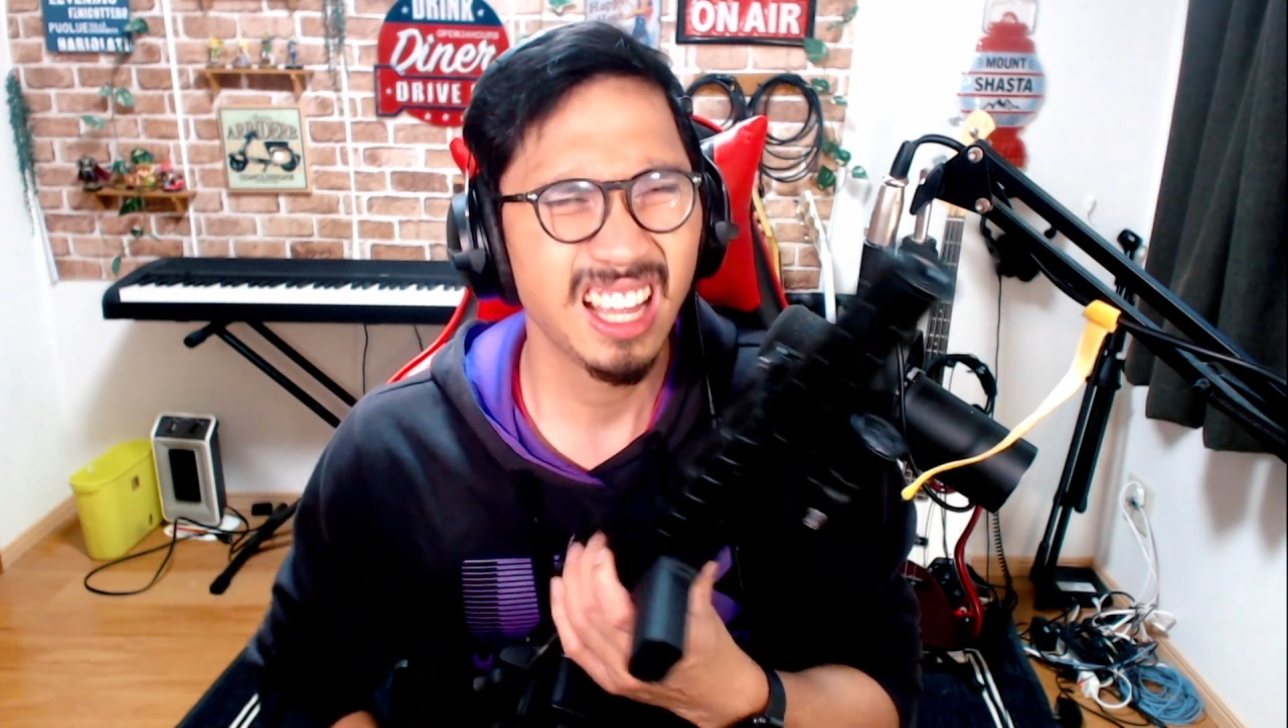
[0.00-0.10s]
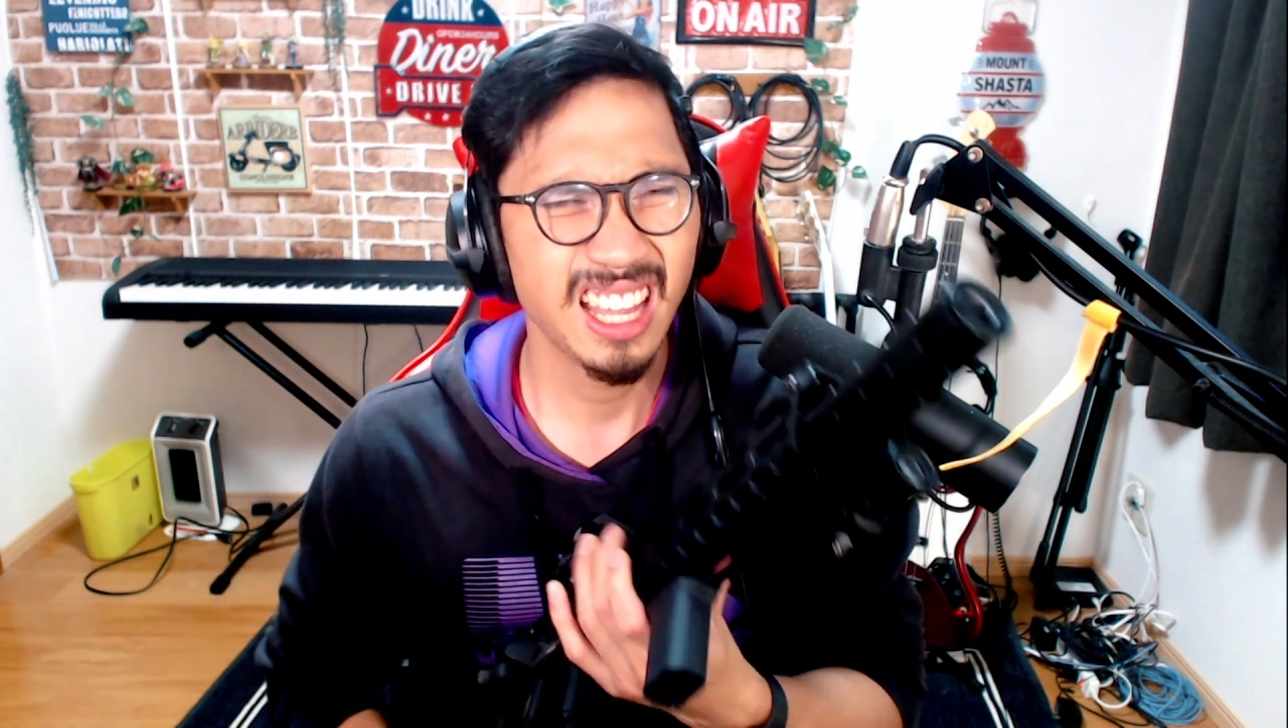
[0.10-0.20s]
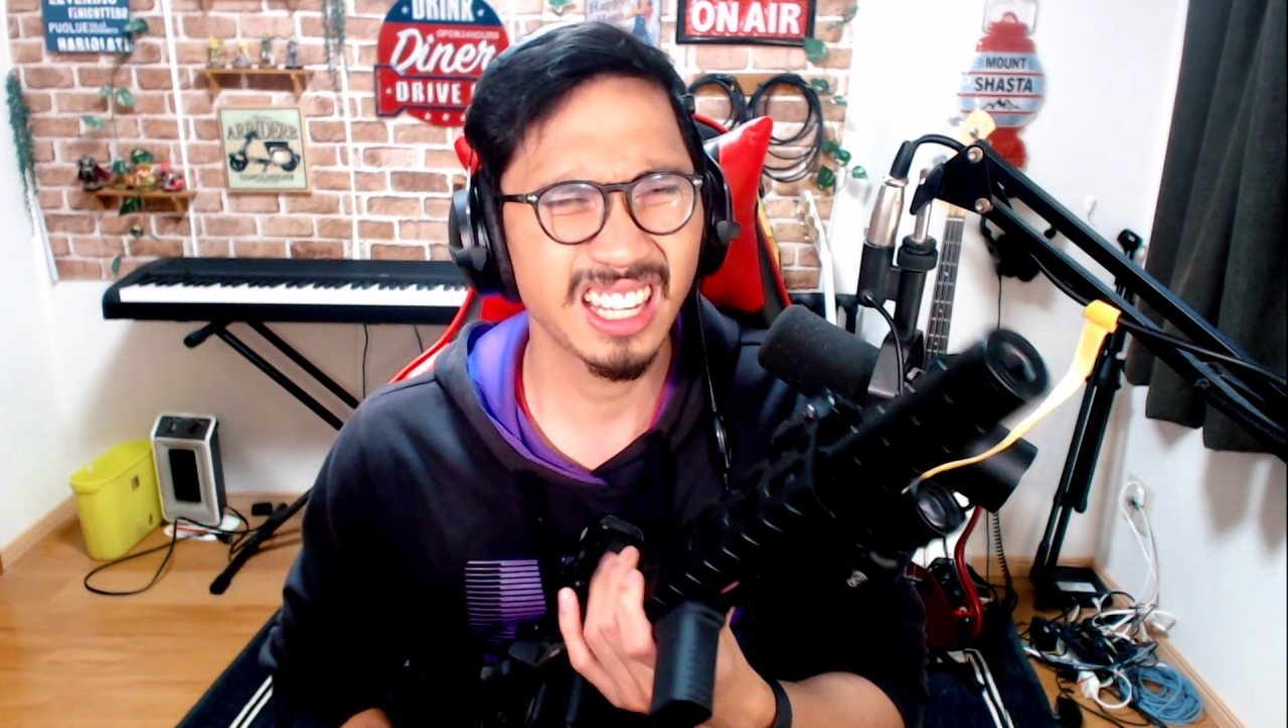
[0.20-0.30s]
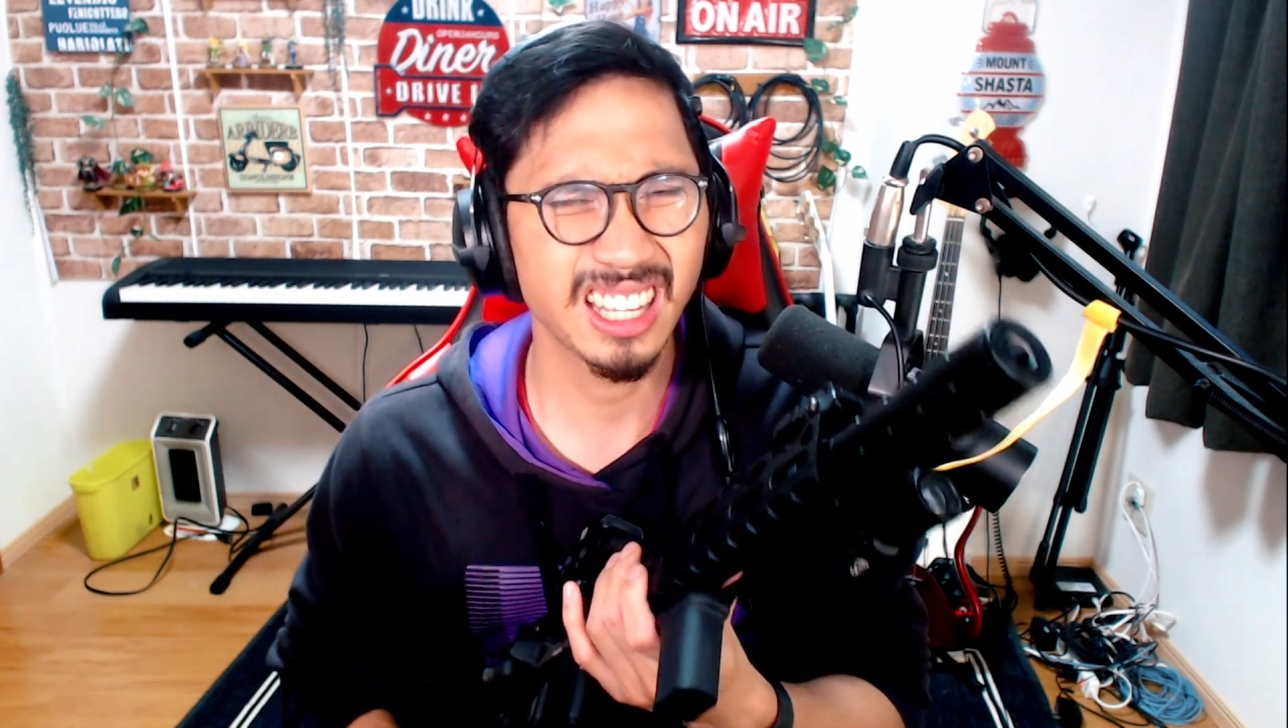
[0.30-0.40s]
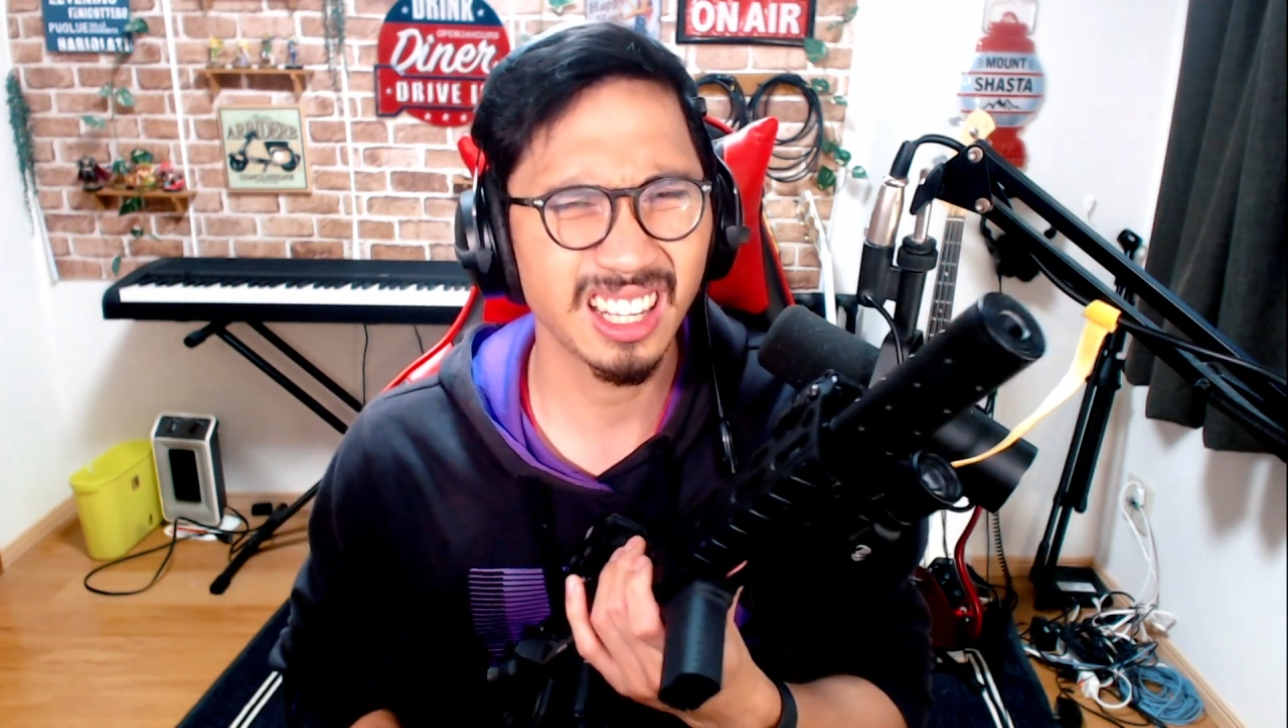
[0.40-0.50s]

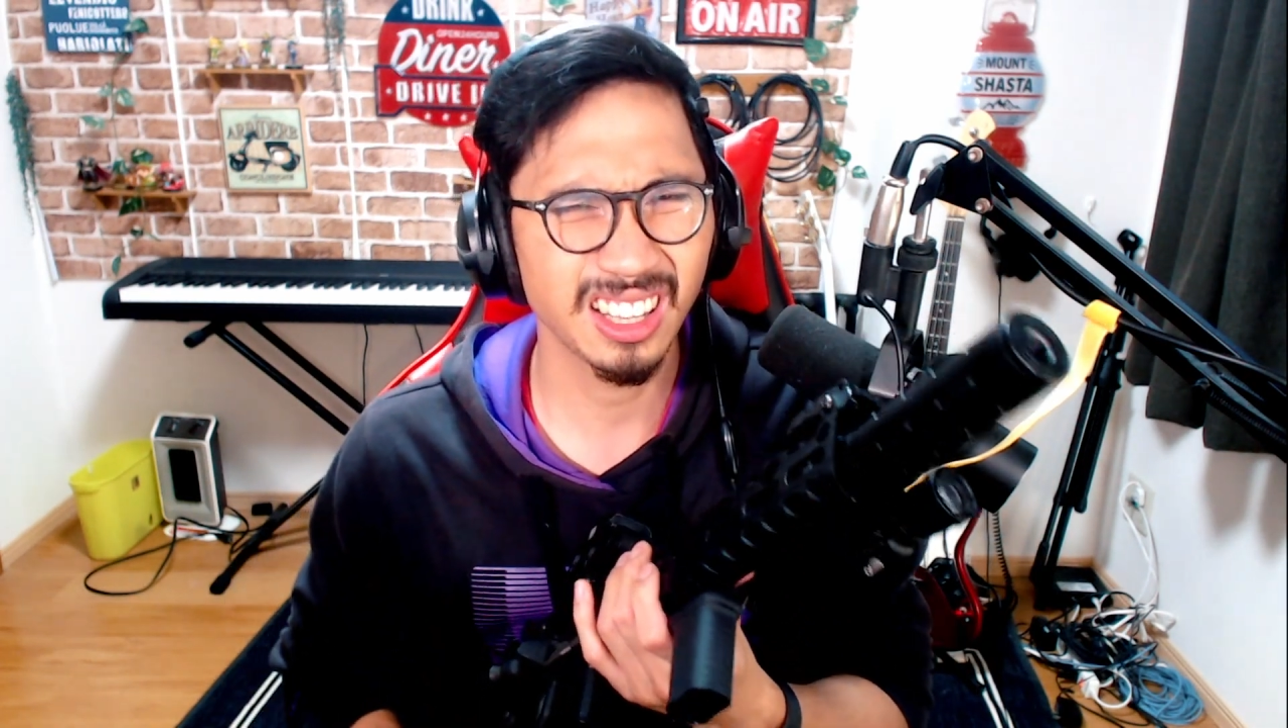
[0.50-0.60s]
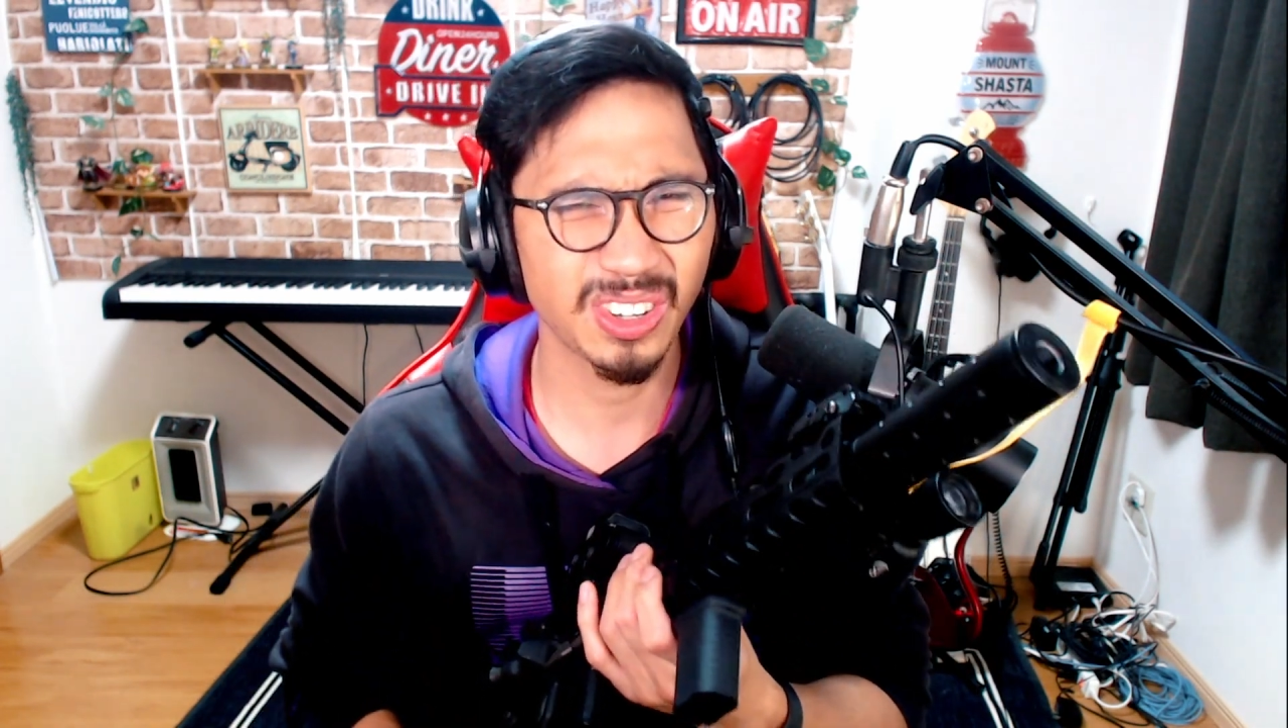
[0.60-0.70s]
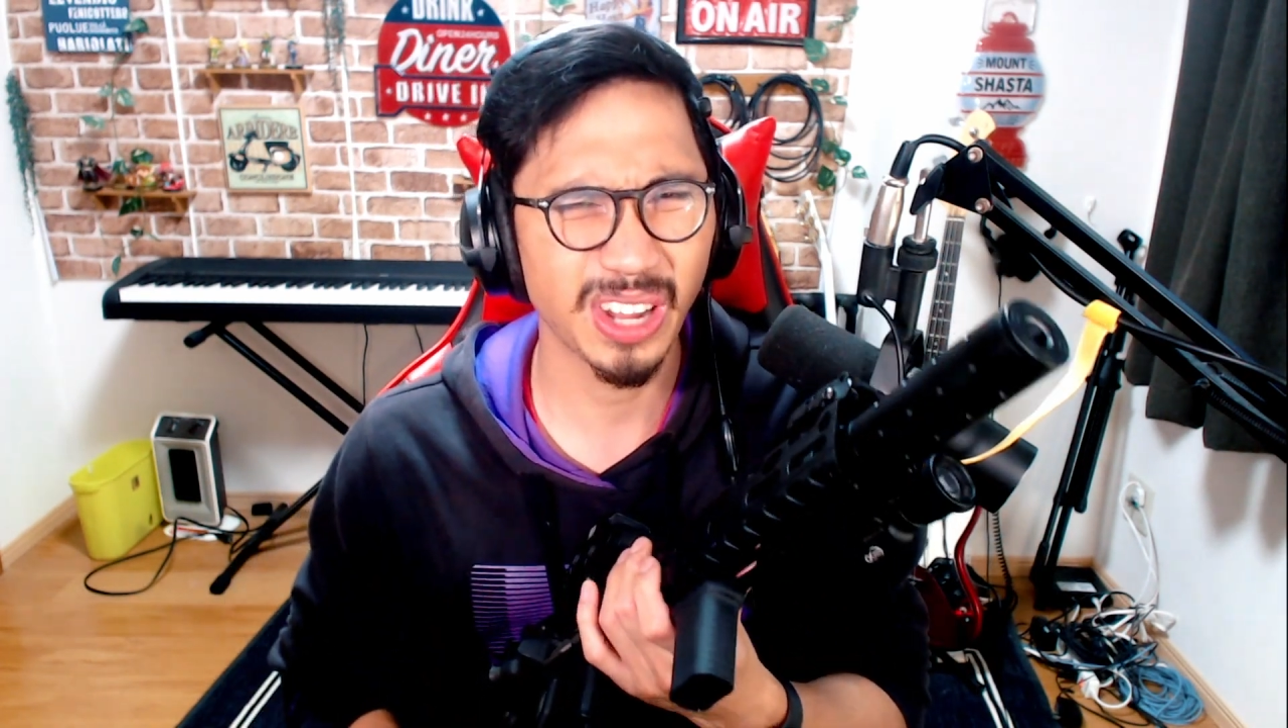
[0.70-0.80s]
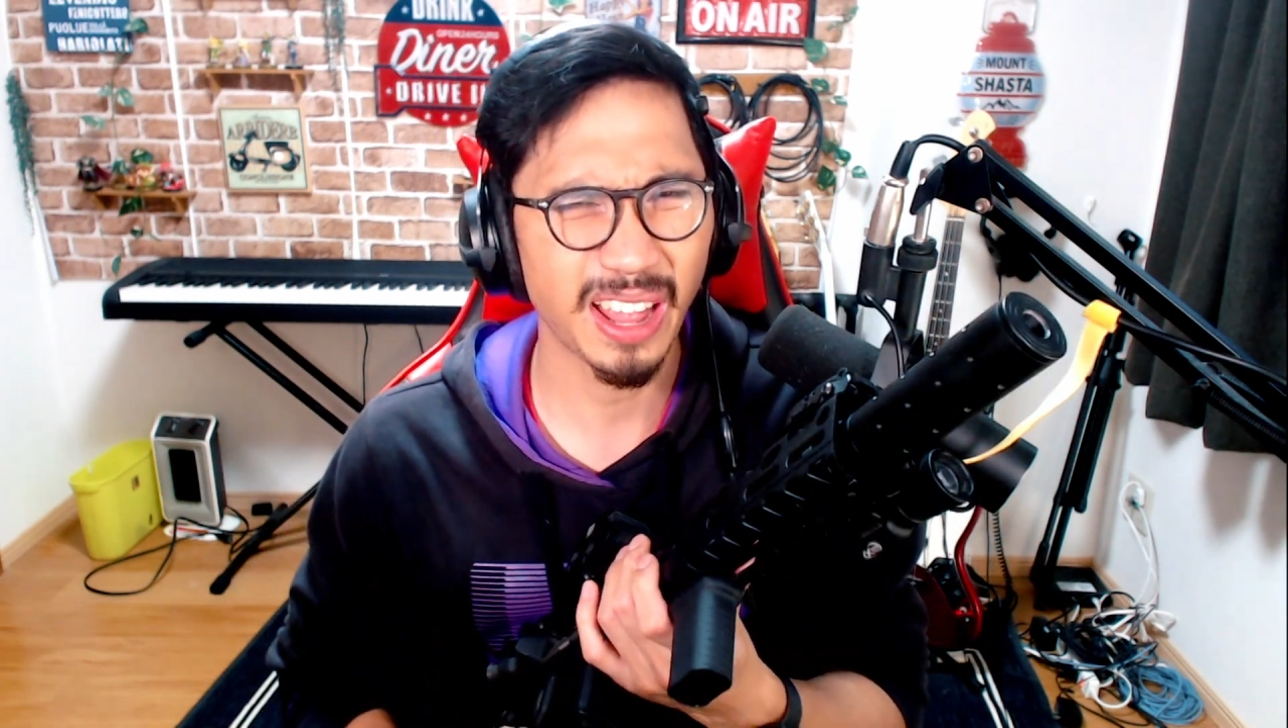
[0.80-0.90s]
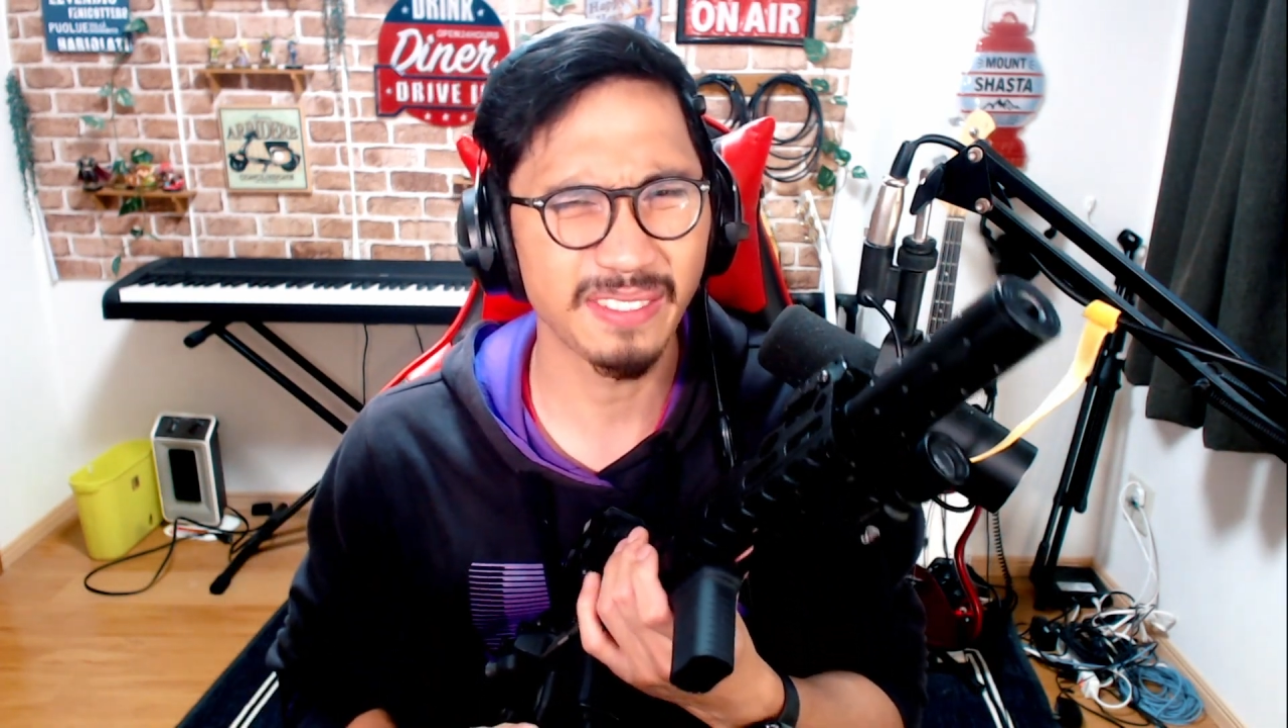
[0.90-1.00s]
It can get a
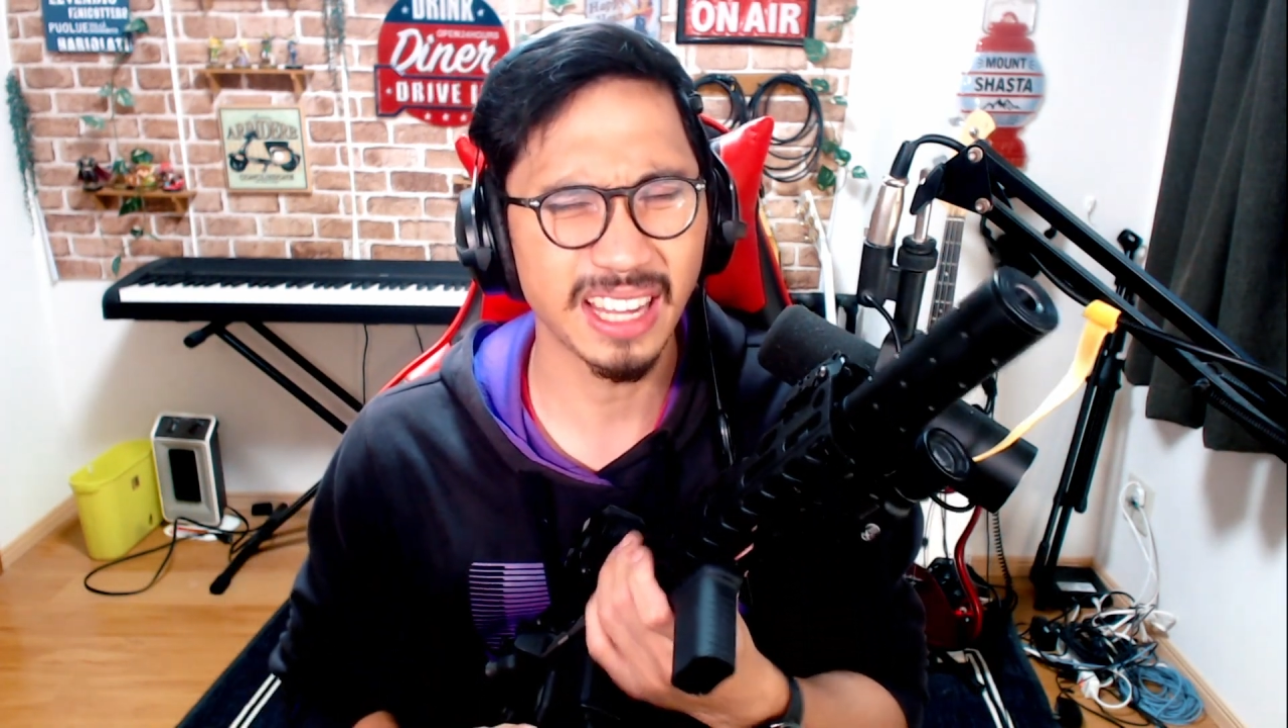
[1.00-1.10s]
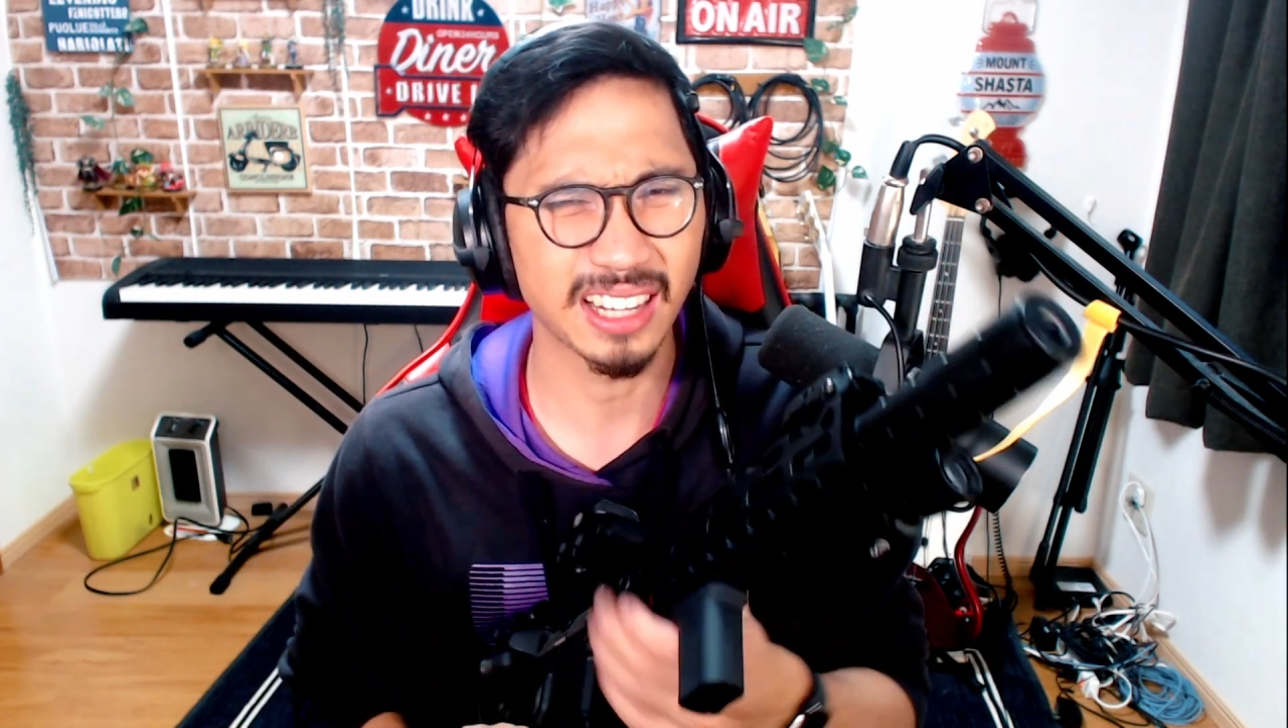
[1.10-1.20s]
little heavy.